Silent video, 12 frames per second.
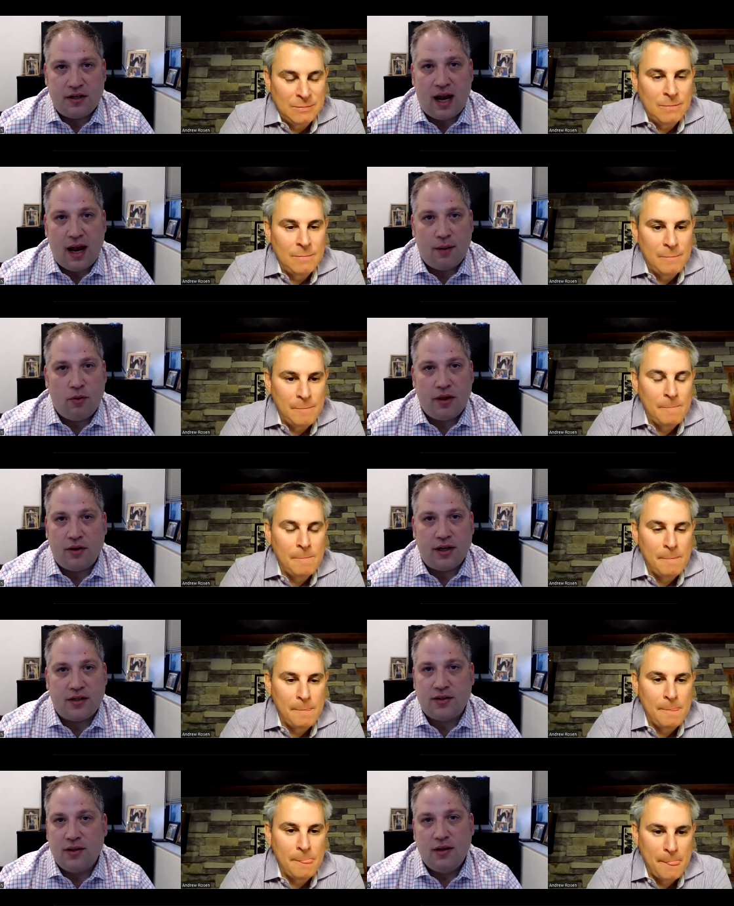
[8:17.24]
Speaker 1: of time, whether
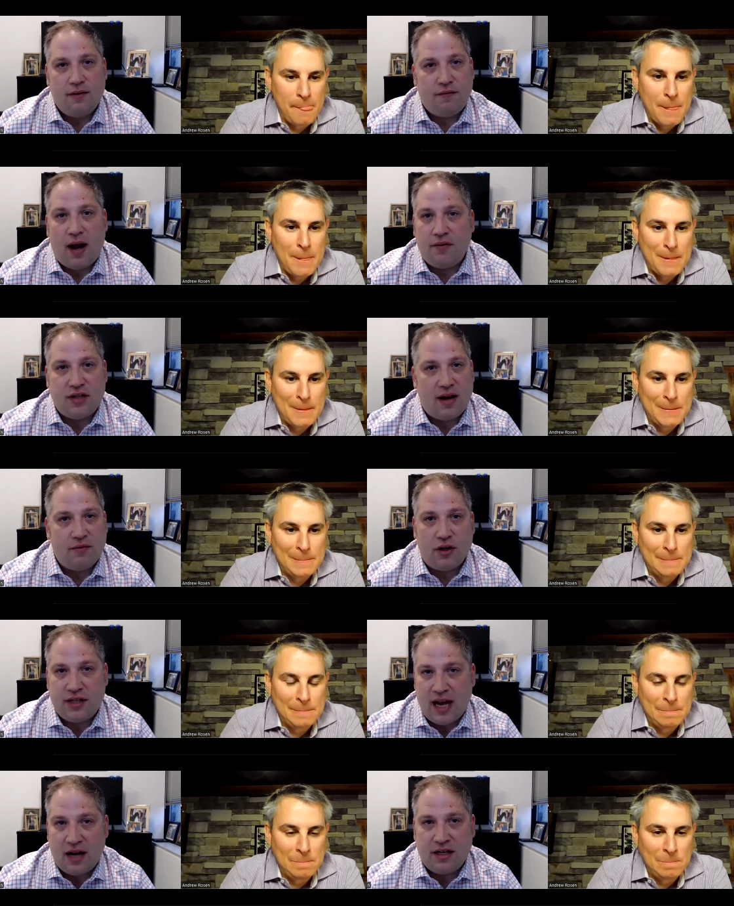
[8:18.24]
it's 5, 7, or
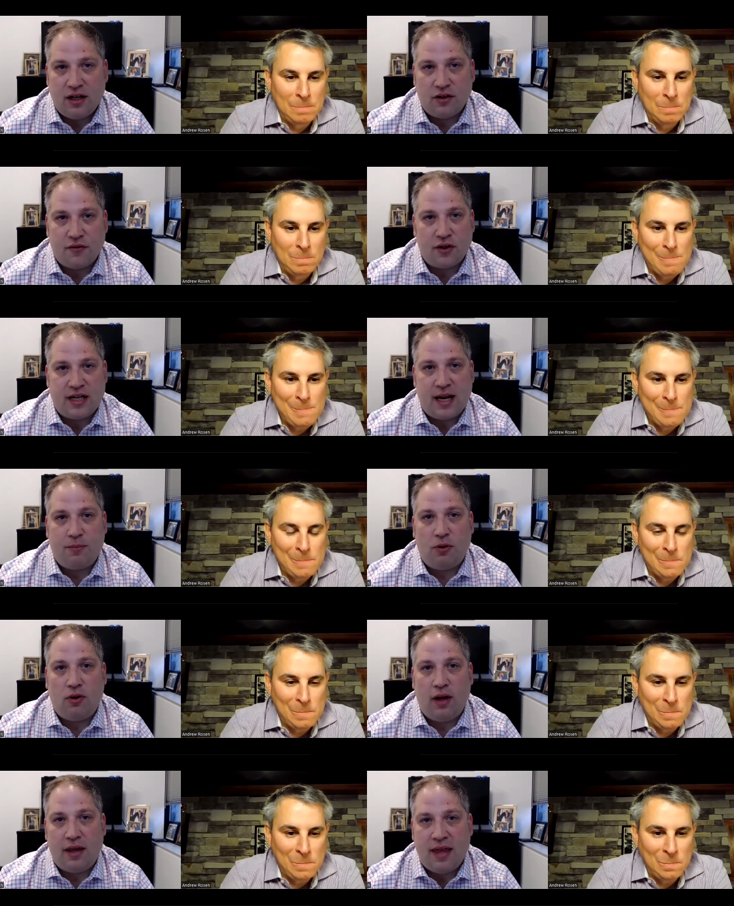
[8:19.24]
10 years, for
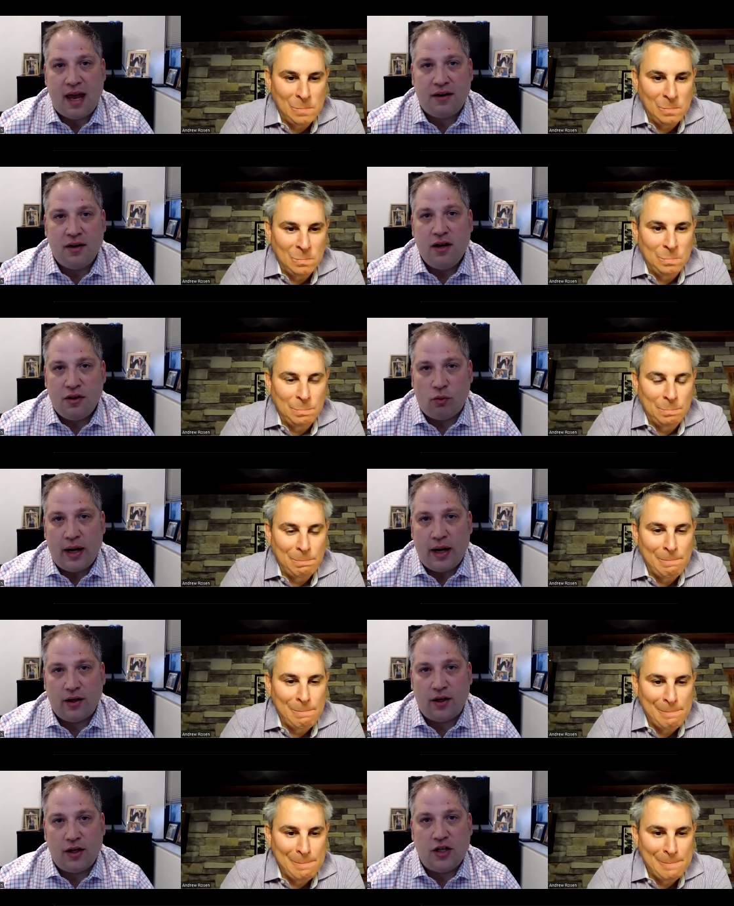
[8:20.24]
example, and then the rate
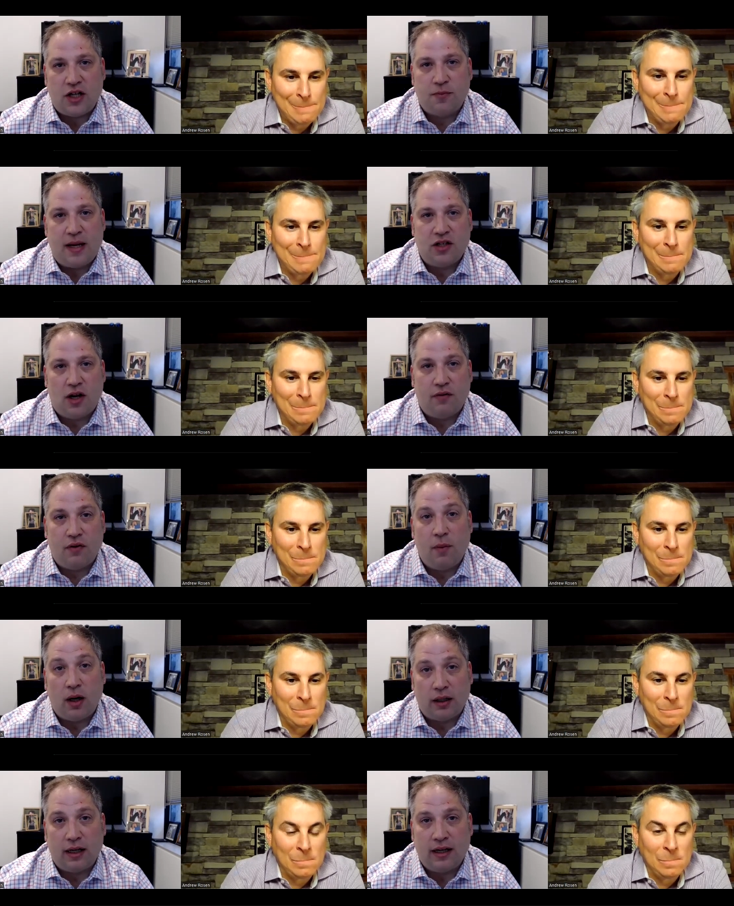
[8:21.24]
could adjust based off of
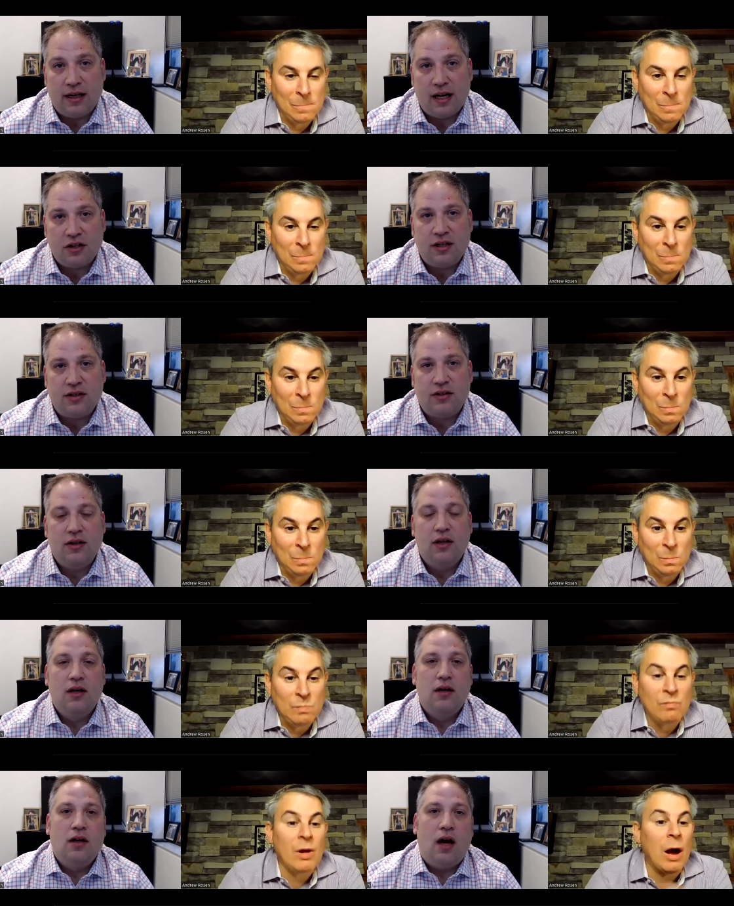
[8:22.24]
market conditions.
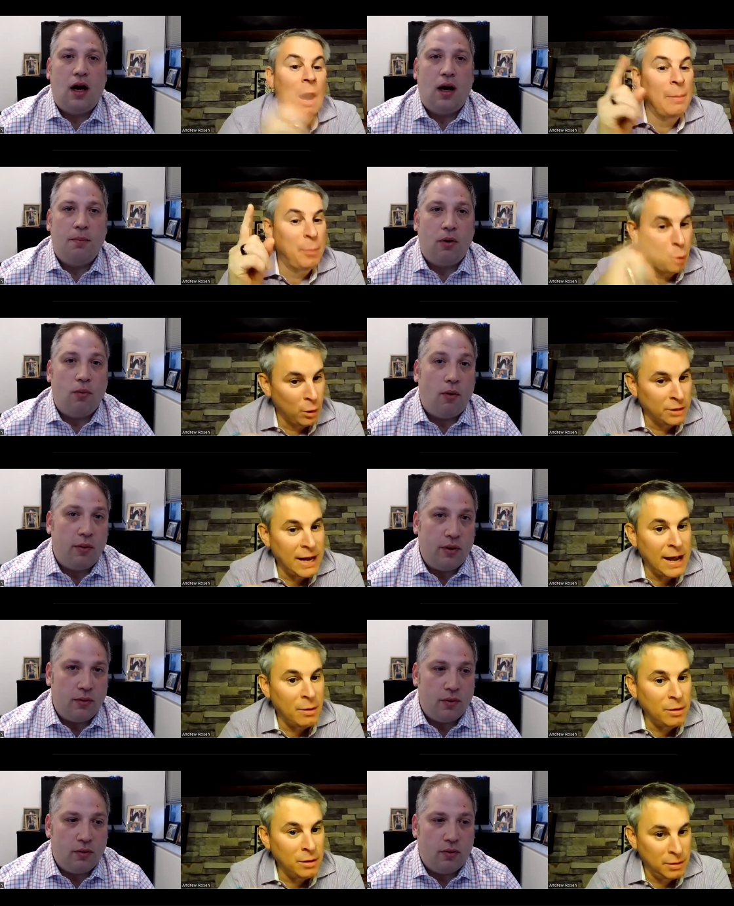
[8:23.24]
Speaker 2: Up or
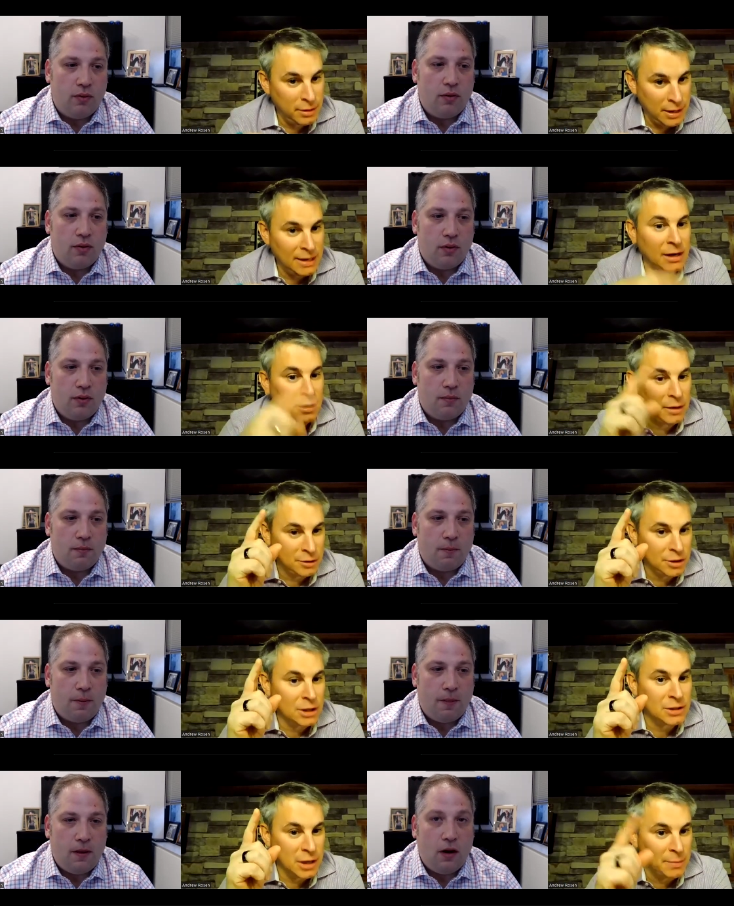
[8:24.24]
down? Can it
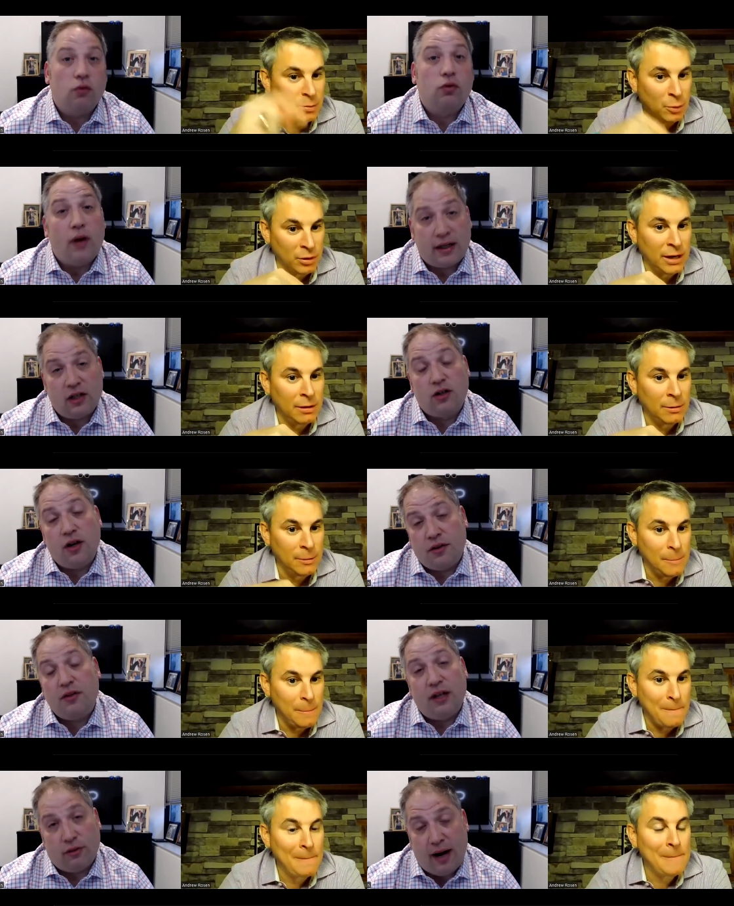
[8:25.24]
adjust
Speaker 1: up? Correct. It could
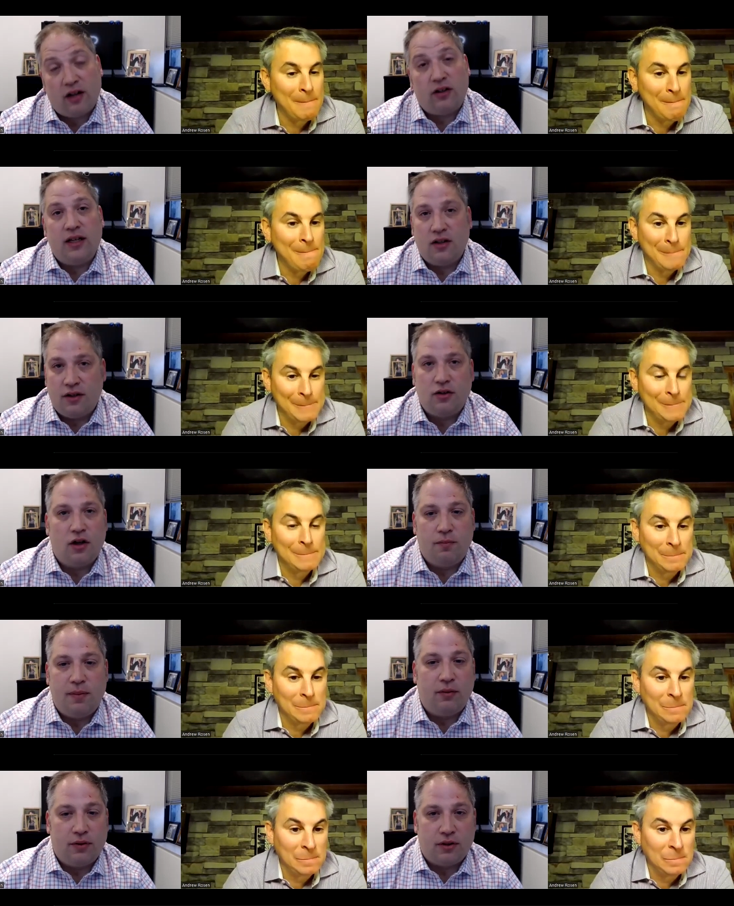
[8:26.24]
theoretically
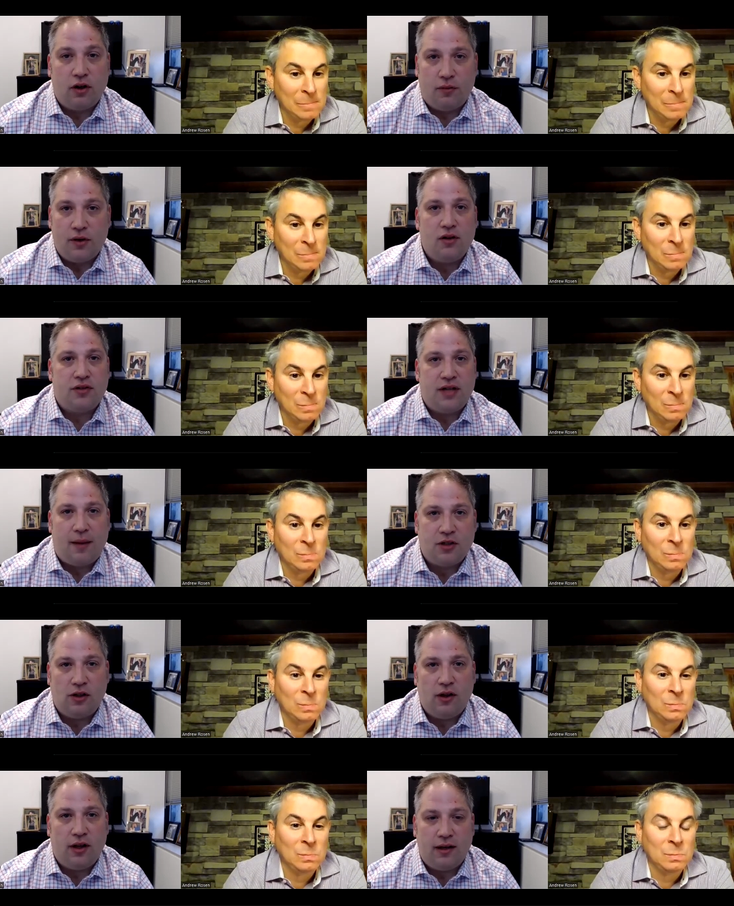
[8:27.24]
could reduce.
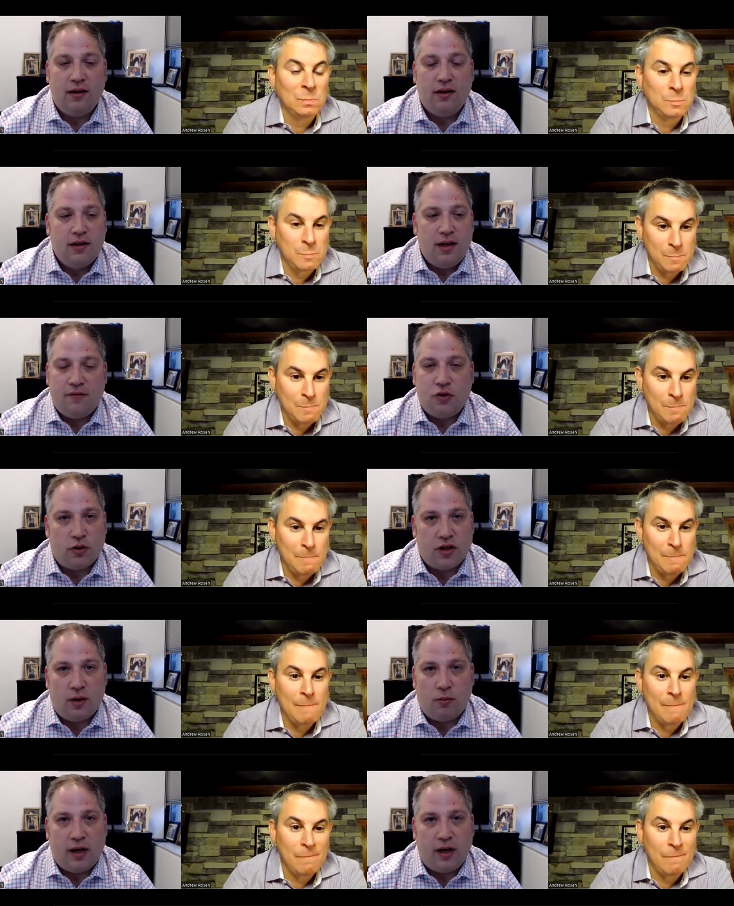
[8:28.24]
Absolutely. If short-term